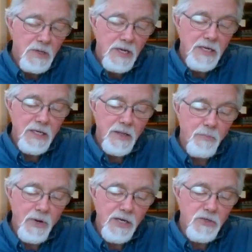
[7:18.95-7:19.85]
into the
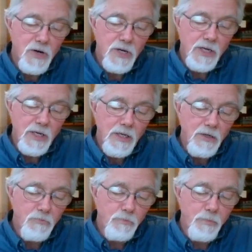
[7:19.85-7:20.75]
bread trunk,
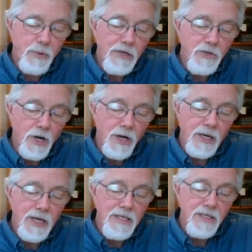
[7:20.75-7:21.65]
bread truck
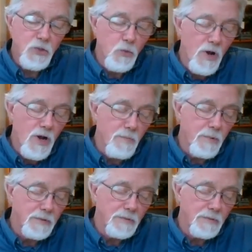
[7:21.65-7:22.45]
in the swamp.